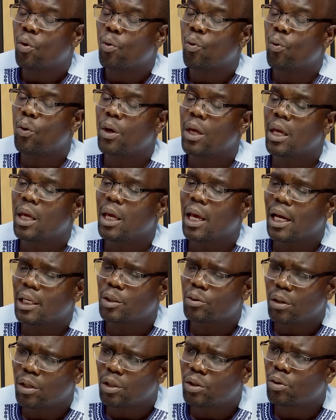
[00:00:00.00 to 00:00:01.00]
we
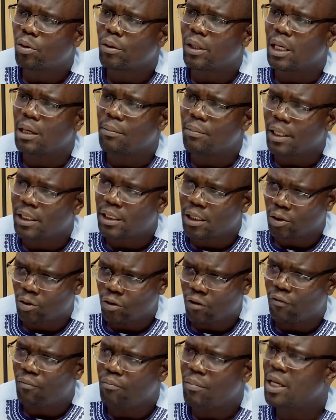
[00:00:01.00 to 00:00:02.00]
actually saw the emergence
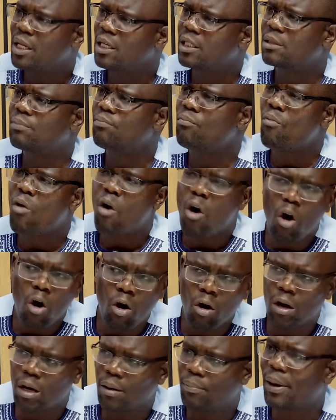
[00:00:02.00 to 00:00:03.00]
of many
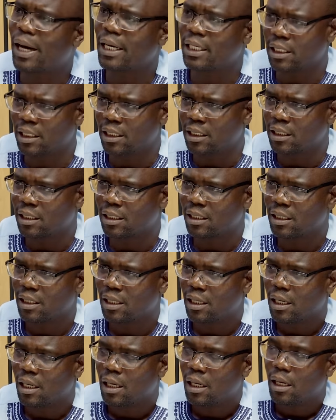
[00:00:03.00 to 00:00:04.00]
small parties.
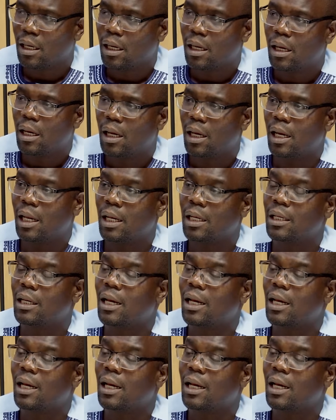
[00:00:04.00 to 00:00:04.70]
And